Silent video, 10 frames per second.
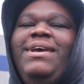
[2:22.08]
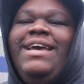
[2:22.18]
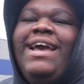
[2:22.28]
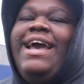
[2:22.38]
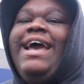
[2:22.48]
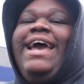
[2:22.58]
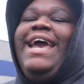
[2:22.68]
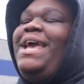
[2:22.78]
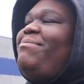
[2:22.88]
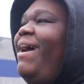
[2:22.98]
me,
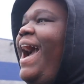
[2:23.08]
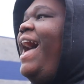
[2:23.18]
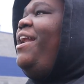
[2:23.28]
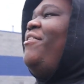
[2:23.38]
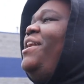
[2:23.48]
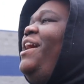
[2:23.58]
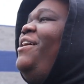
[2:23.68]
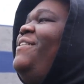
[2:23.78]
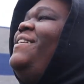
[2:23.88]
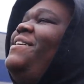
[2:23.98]
eBay, I don't
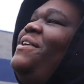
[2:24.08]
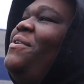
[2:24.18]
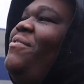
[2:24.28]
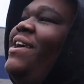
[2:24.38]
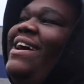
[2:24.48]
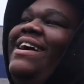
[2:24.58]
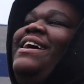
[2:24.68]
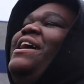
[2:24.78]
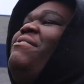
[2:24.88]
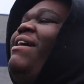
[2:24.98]
know where
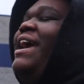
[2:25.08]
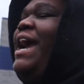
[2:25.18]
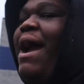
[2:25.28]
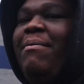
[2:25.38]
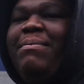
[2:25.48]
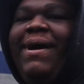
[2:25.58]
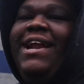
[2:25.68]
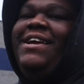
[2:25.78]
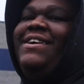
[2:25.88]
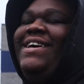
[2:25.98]
my camera
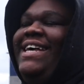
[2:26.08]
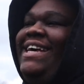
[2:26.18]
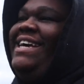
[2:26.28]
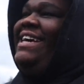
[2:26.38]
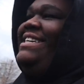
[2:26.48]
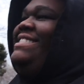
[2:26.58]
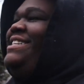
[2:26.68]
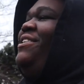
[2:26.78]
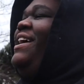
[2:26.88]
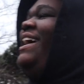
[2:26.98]
battery is.
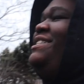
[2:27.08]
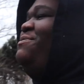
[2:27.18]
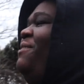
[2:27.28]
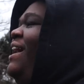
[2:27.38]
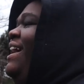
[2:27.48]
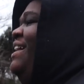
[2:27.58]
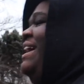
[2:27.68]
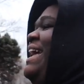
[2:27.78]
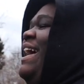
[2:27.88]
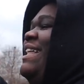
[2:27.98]
So guess what?
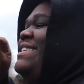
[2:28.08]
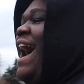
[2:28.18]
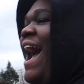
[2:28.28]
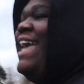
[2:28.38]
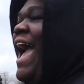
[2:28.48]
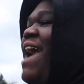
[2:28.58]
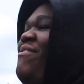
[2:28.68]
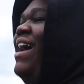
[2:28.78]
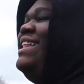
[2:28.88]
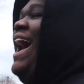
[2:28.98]
Ty came
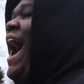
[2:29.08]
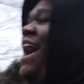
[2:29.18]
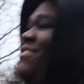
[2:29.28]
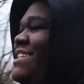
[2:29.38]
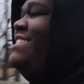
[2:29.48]
out the house